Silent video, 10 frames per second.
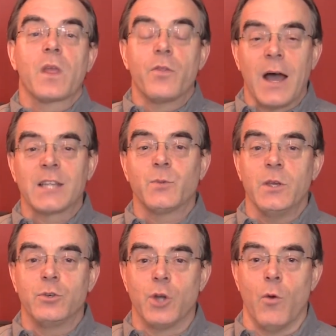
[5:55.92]
That's what
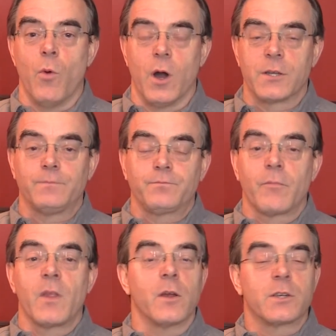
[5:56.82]
you don't want.
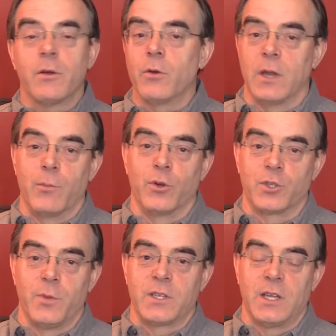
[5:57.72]
The Ontario Liberals
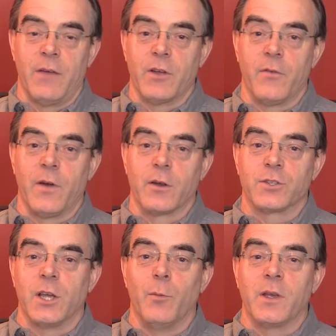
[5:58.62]
are basically having a fire
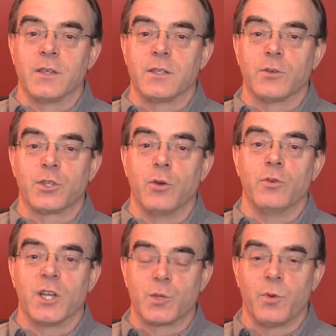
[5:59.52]
sale because they're so
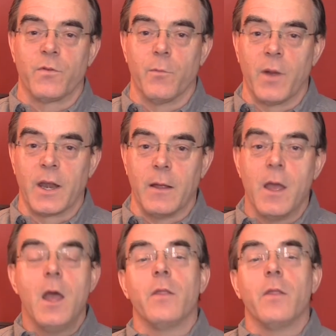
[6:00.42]
desperate for money.